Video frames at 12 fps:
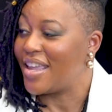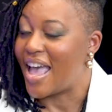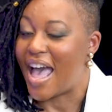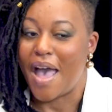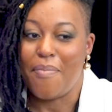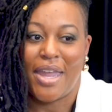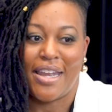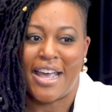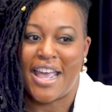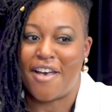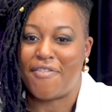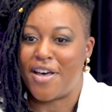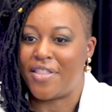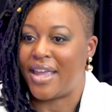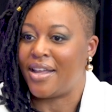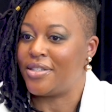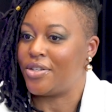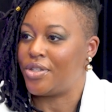I may not have all the
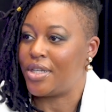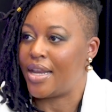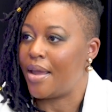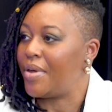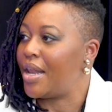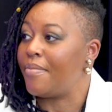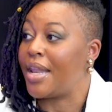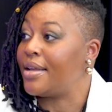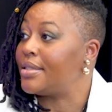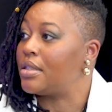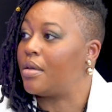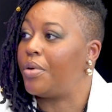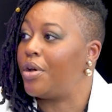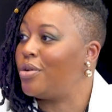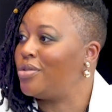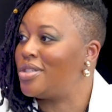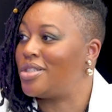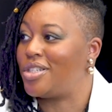answers today, but I'm not
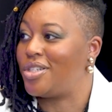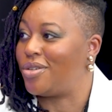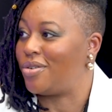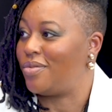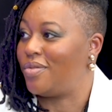supposed to.